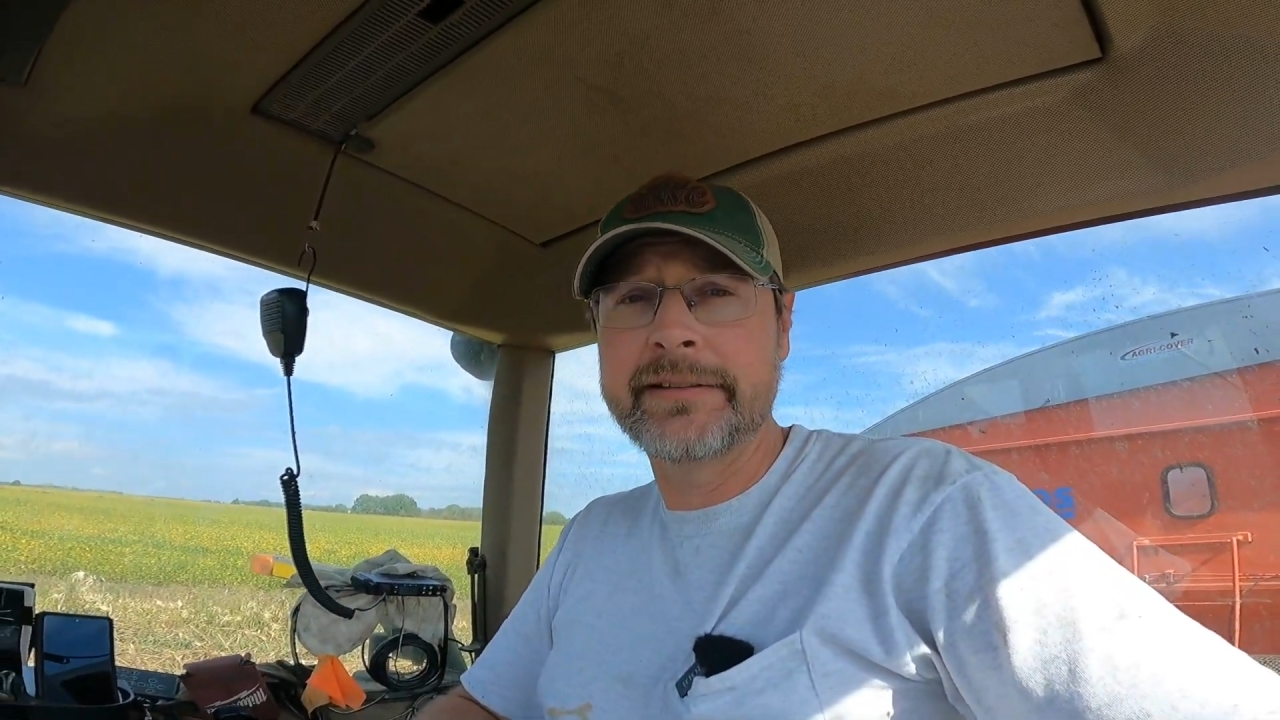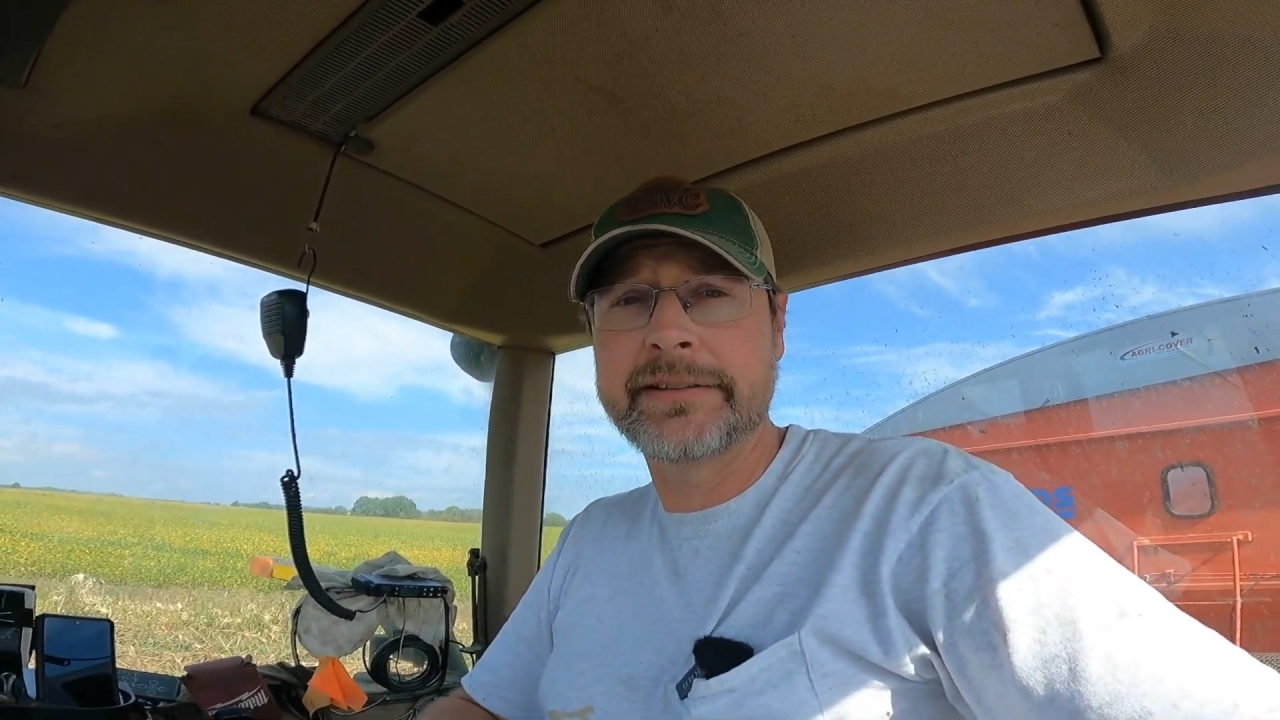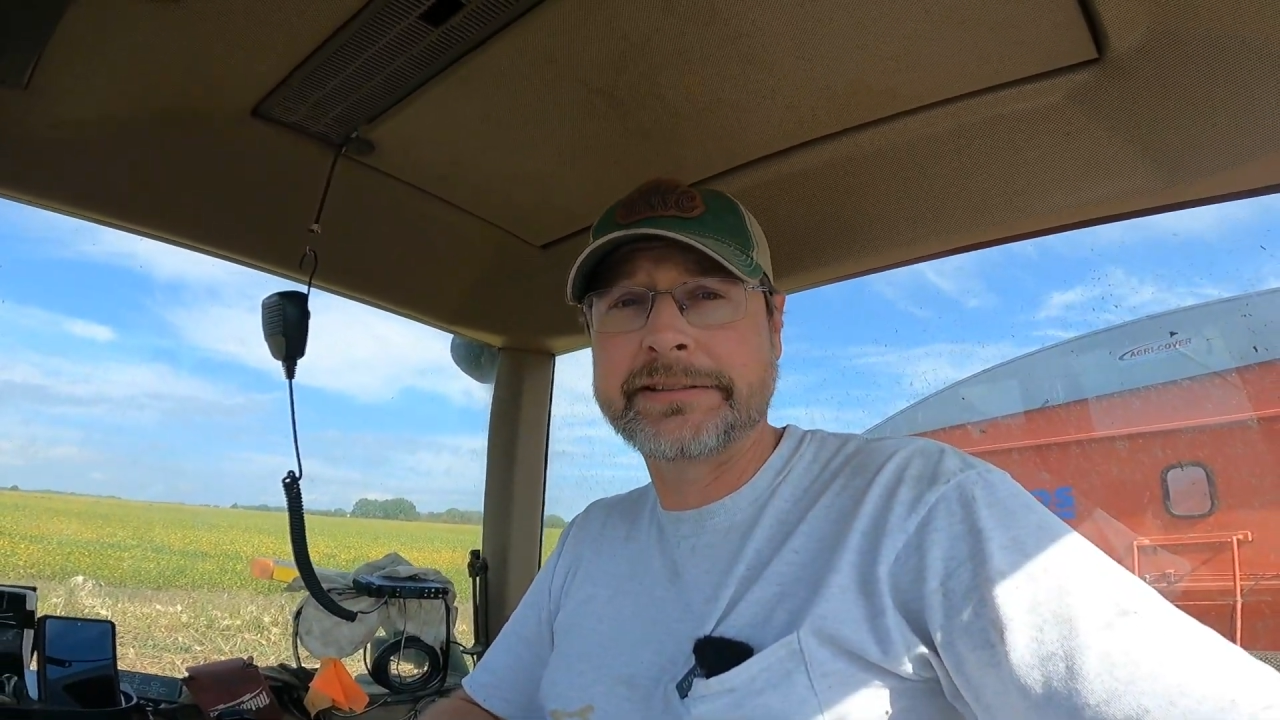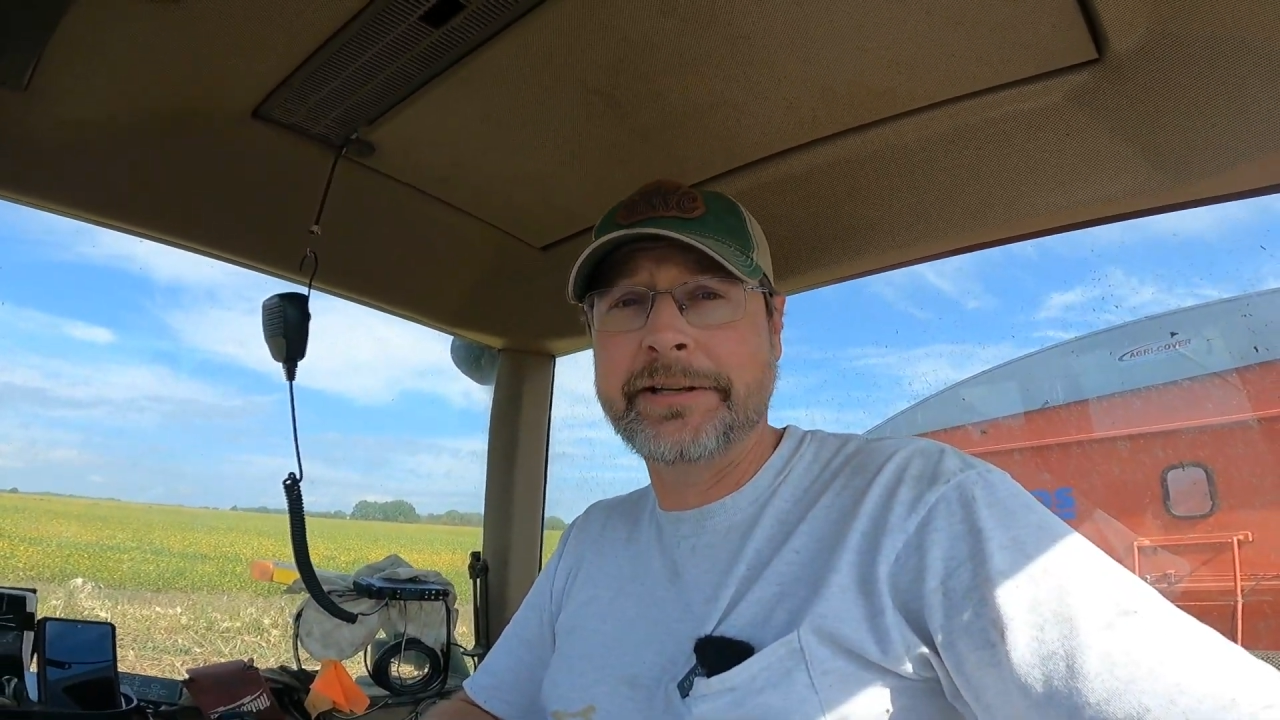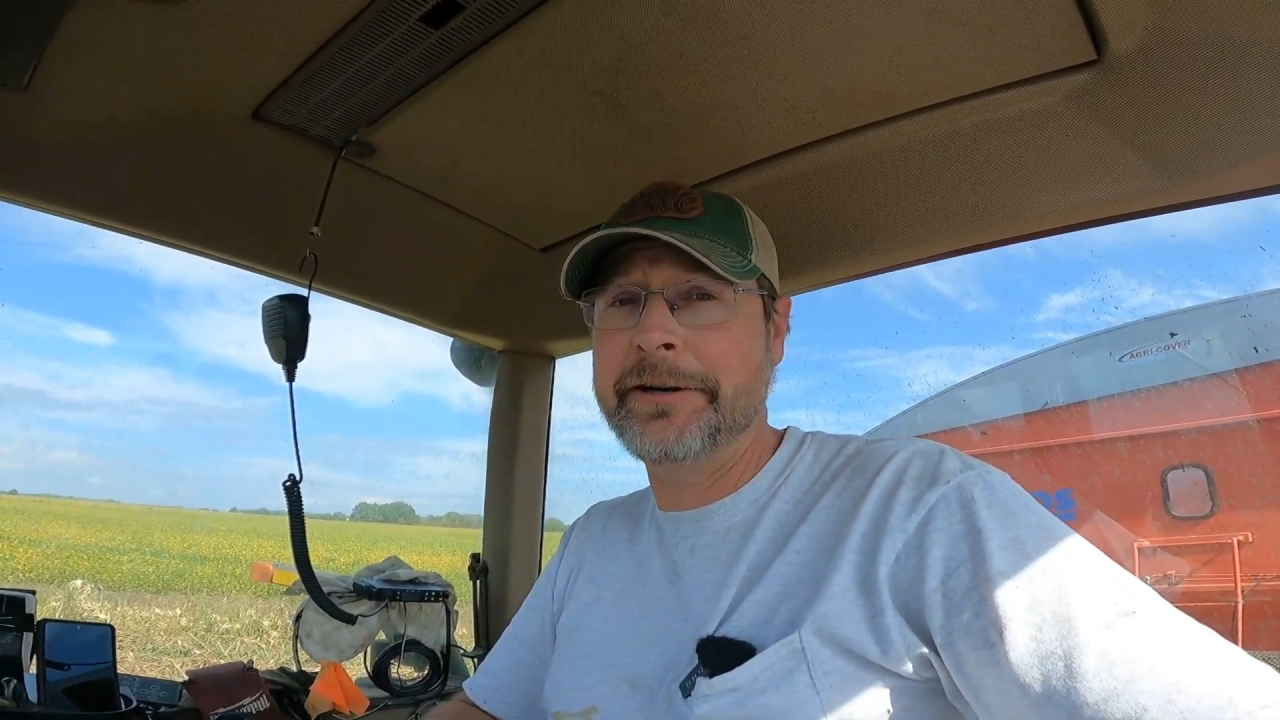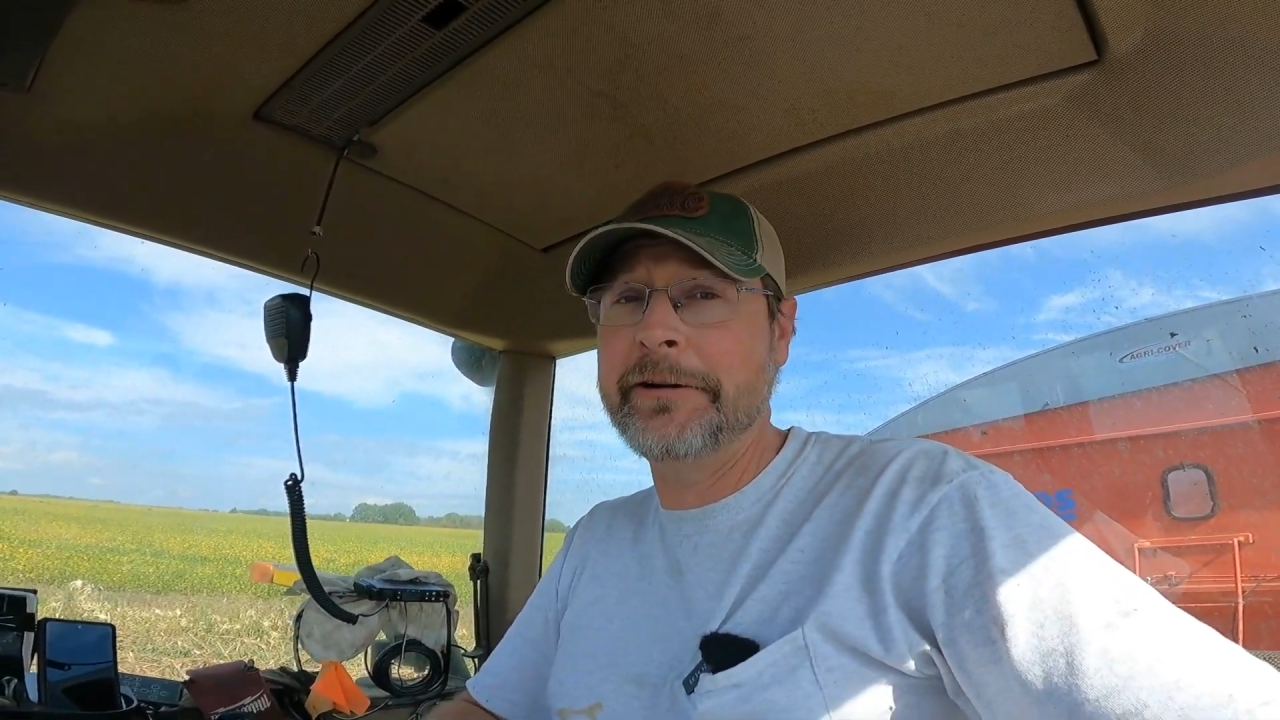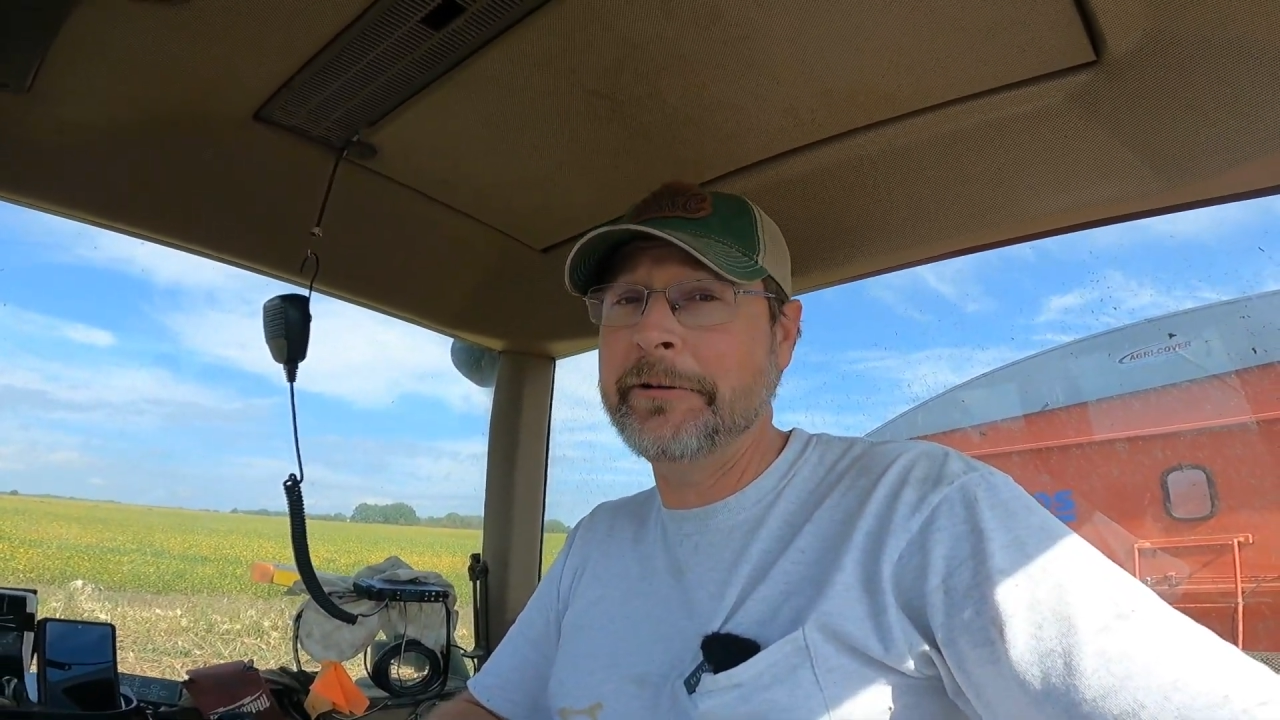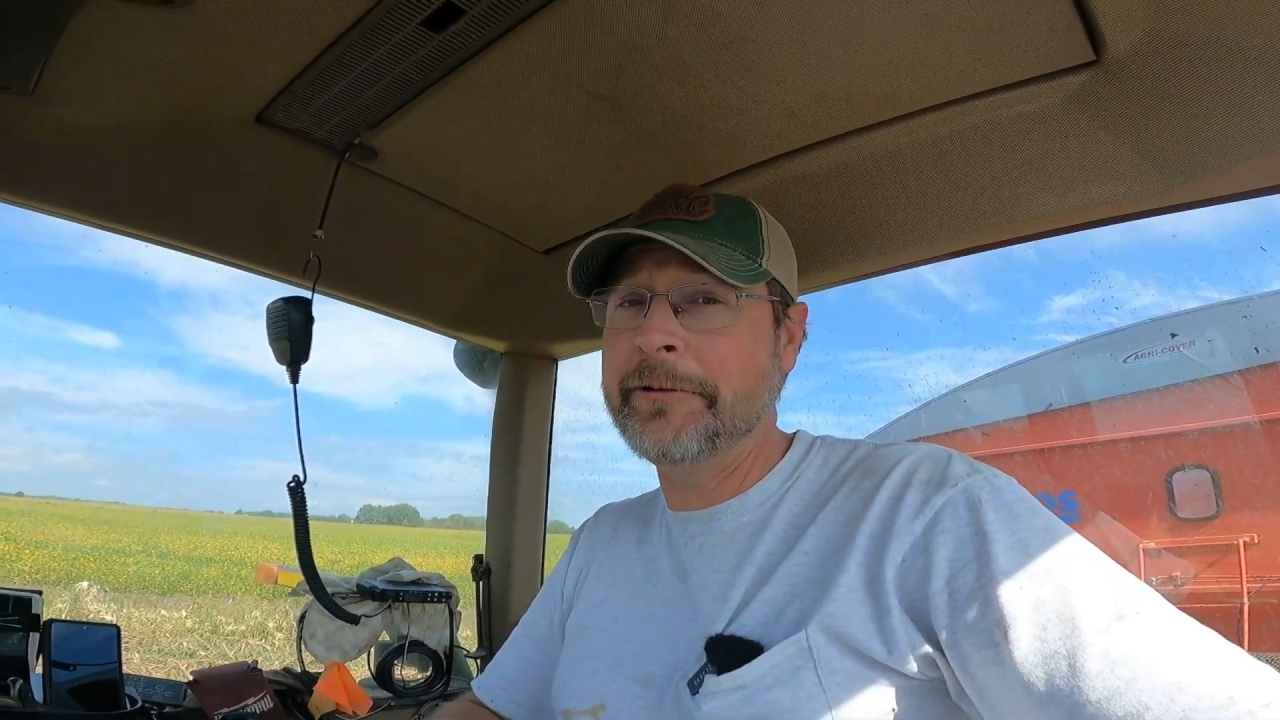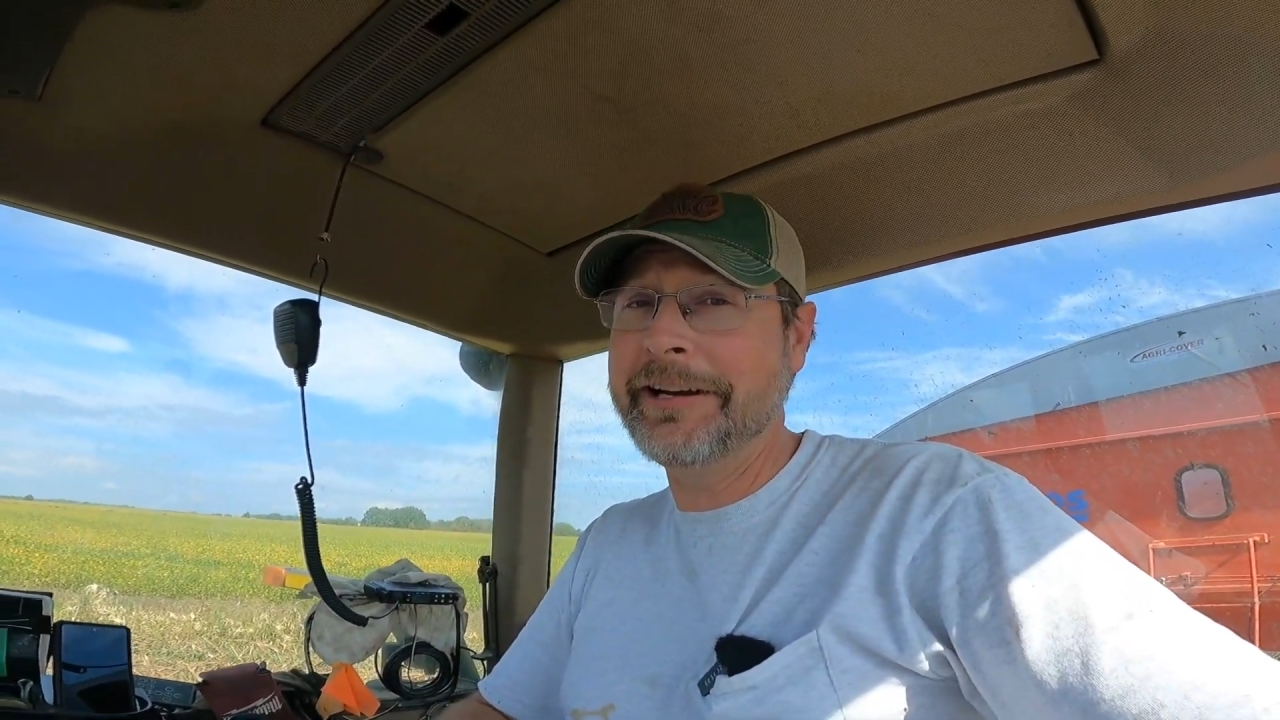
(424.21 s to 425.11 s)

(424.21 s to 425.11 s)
so